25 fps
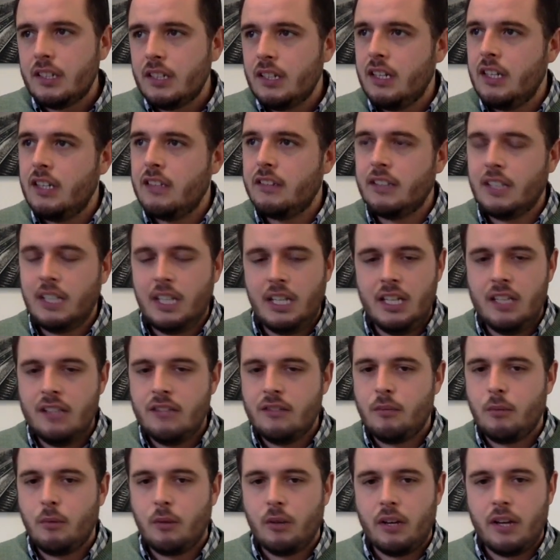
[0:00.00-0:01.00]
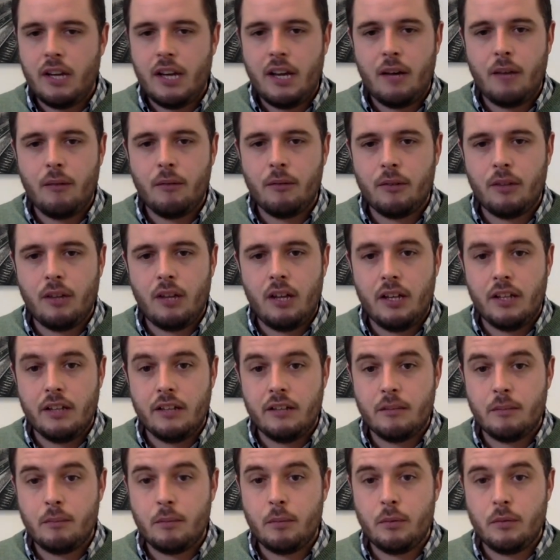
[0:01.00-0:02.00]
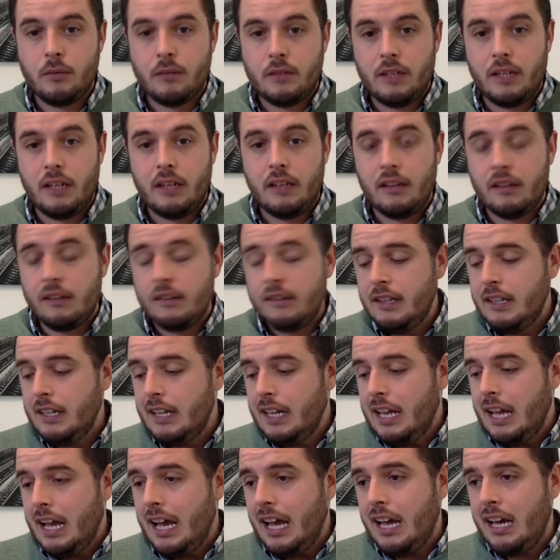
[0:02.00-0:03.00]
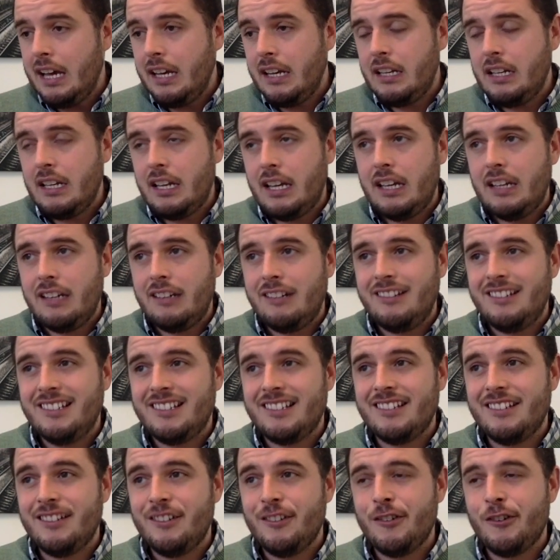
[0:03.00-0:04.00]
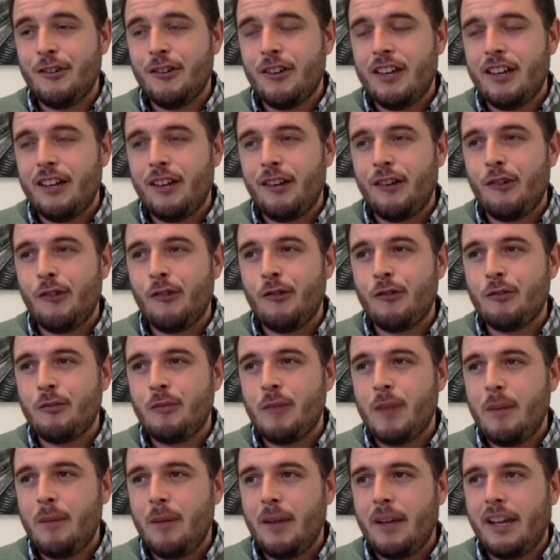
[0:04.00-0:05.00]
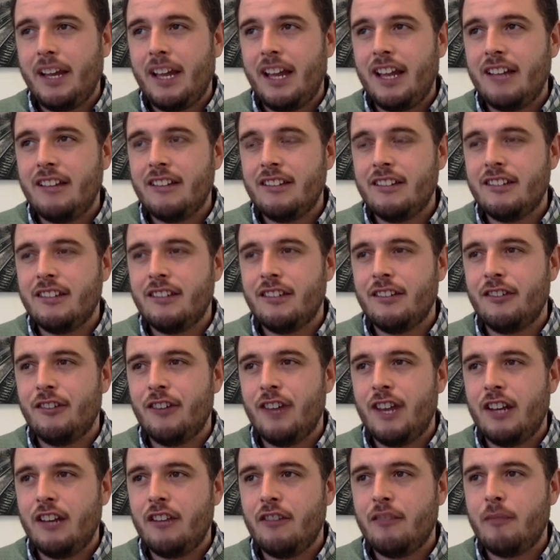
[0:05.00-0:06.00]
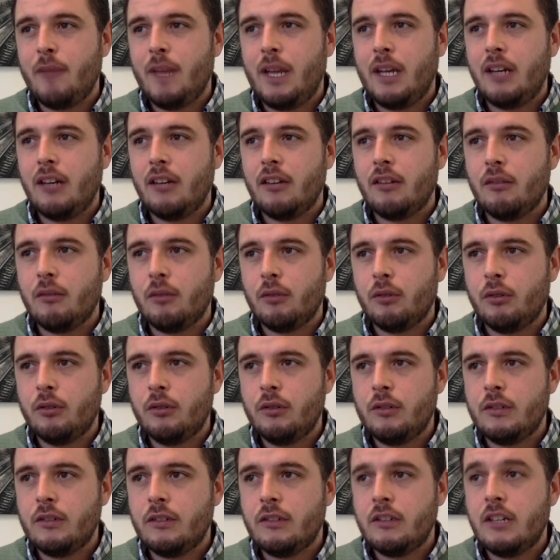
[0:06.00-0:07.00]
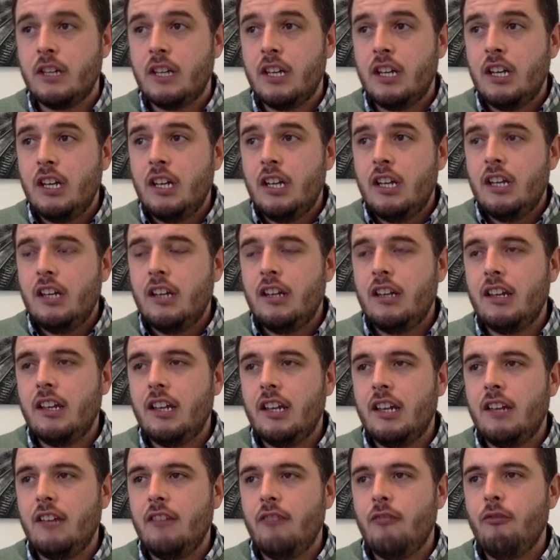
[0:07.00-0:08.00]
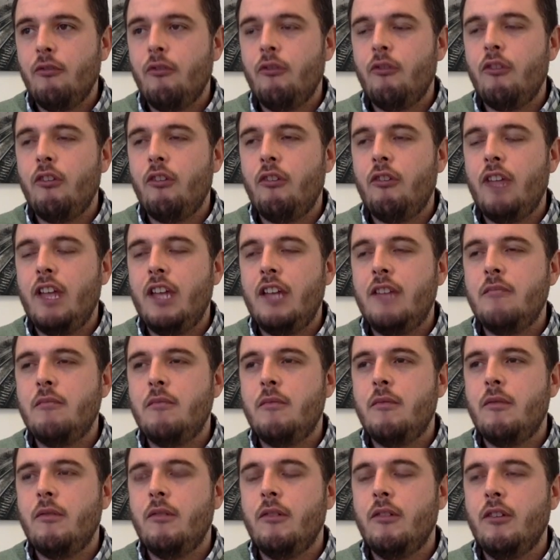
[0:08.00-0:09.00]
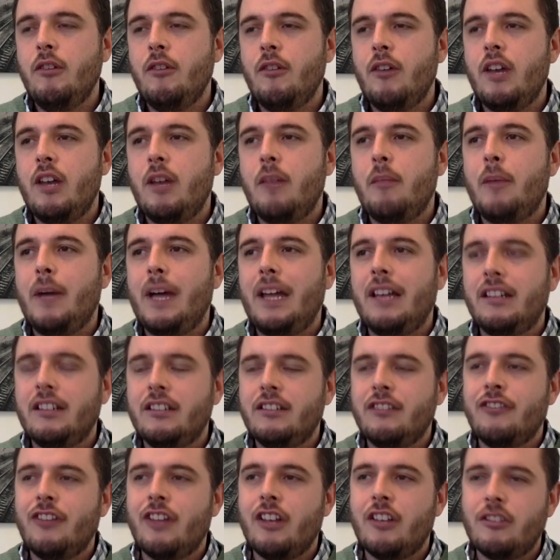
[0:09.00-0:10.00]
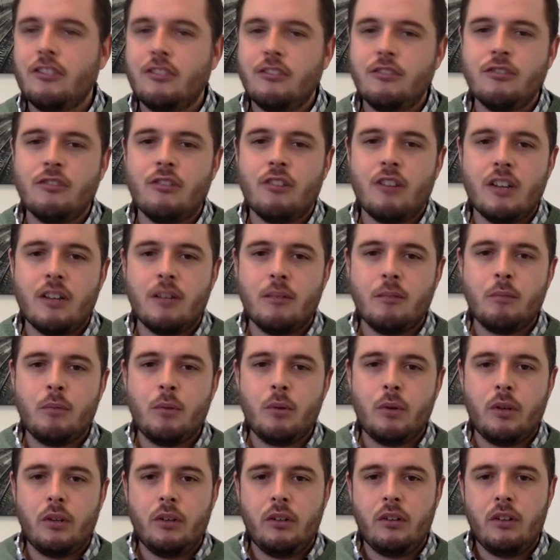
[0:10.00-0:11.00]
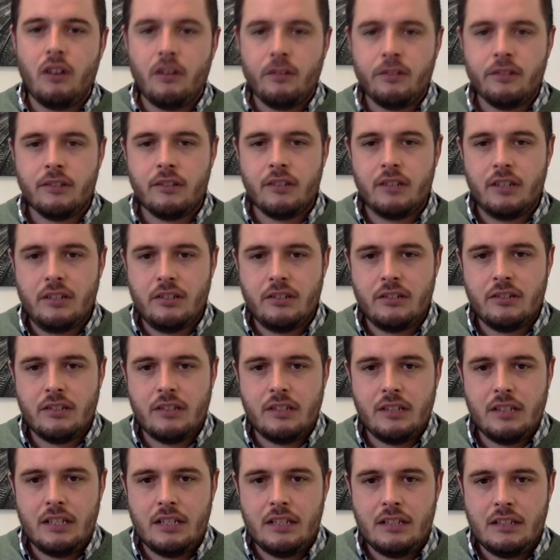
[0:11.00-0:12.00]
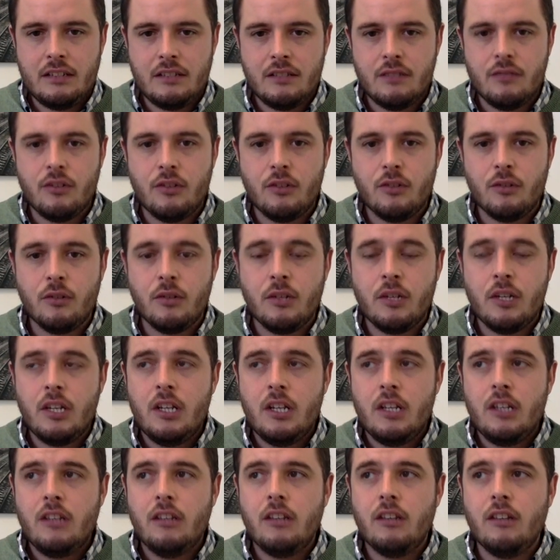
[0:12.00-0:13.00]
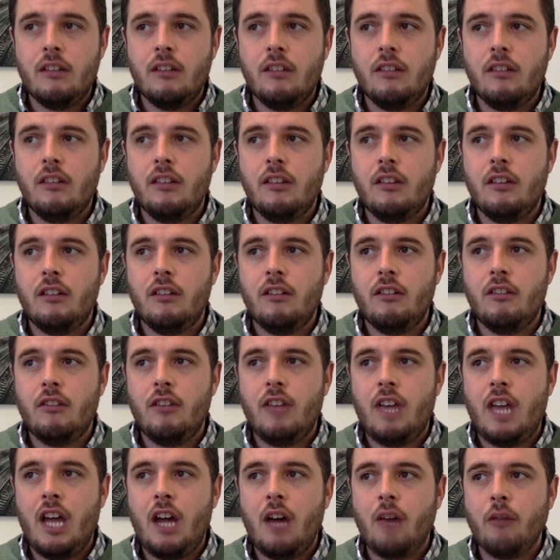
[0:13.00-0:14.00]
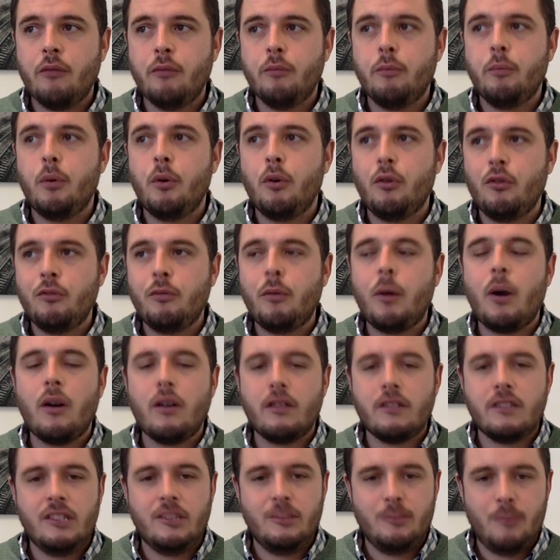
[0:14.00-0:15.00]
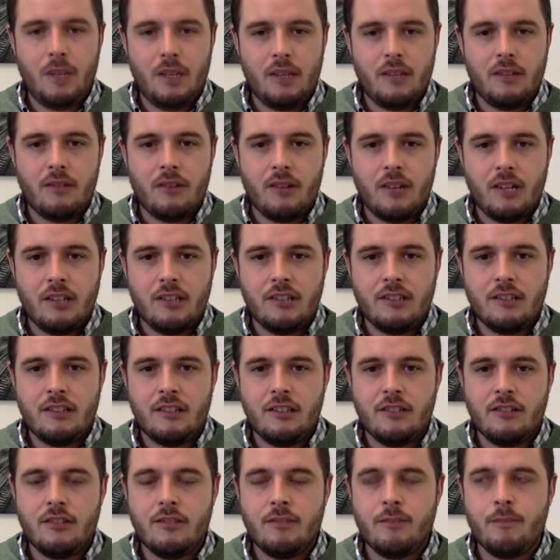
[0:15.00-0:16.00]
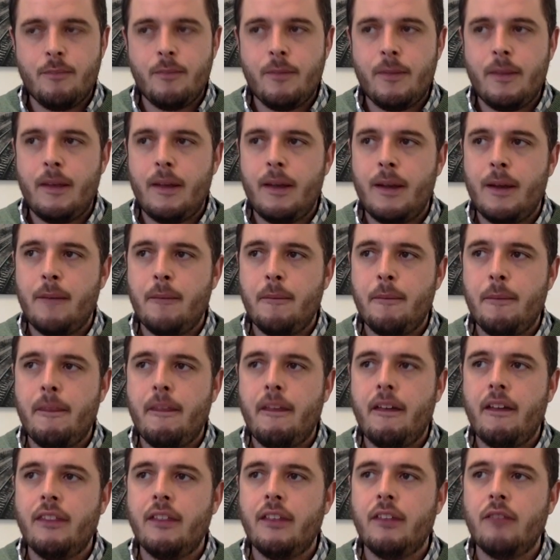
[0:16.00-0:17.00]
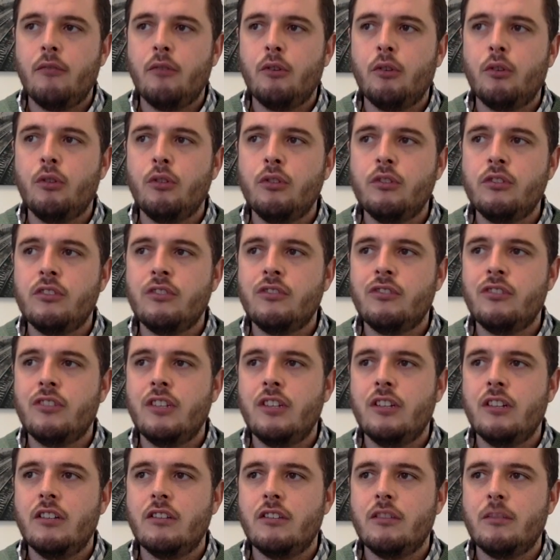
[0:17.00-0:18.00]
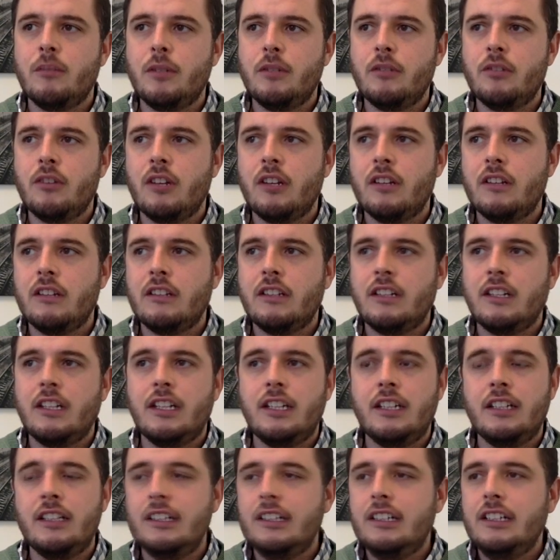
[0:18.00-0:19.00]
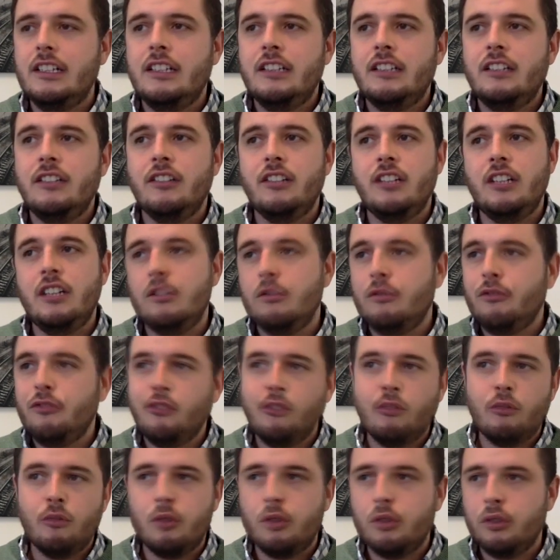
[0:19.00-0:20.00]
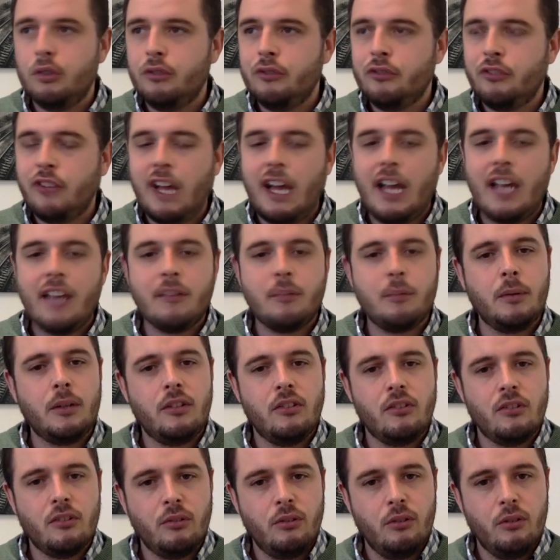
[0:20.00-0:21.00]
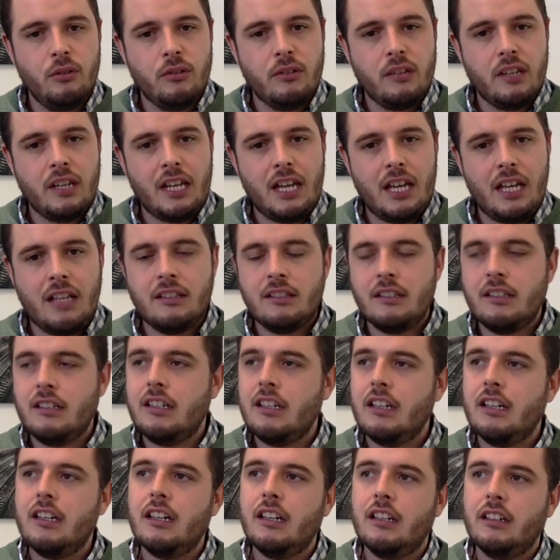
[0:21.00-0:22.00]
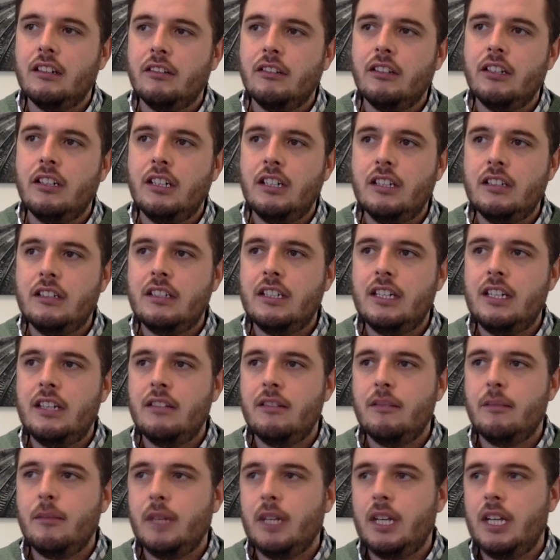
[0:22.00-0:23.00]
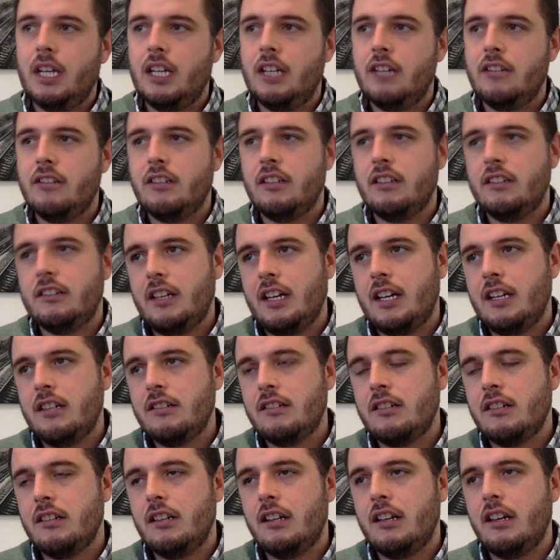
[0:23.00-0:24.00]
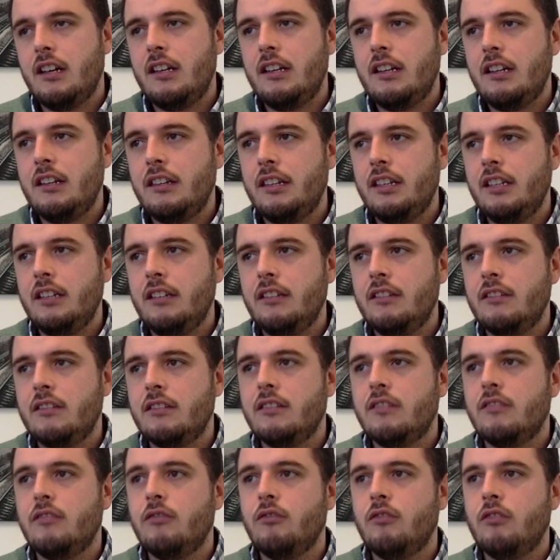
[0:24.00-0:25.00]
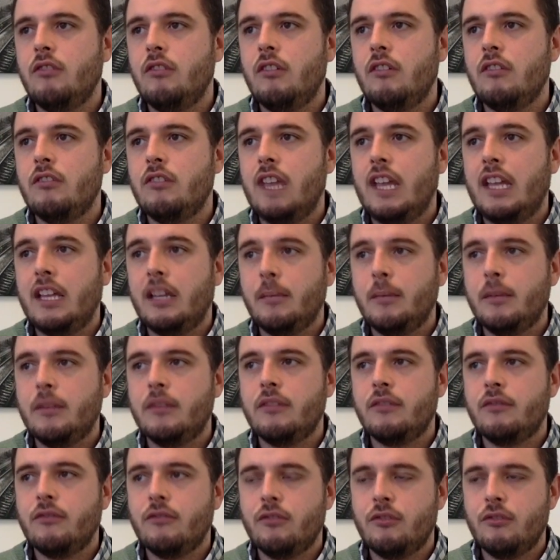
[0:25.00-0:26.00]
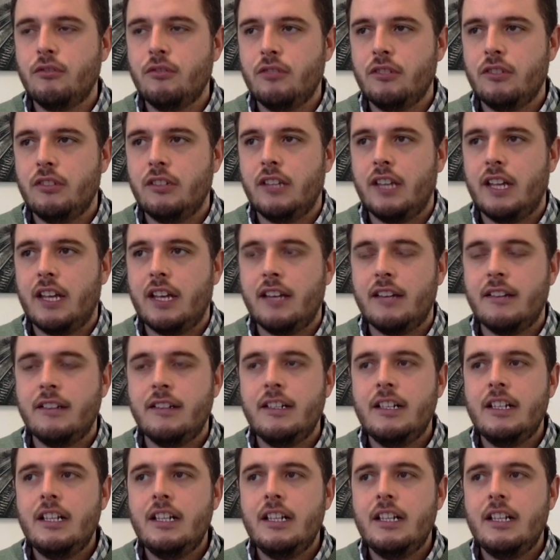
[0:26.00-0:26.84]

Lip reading: is key to what I help clients put together. And you know, it goes maybe against the grain of many other recruiters. In a balanced fashion, try and put enough stages in the interview that helps both parties make the right decision. I think recruiters for years have been trying to say you need to recruit fast because you'll lose the candidate and you need to keep them engaged, etc. And I think there's elements of truth in that,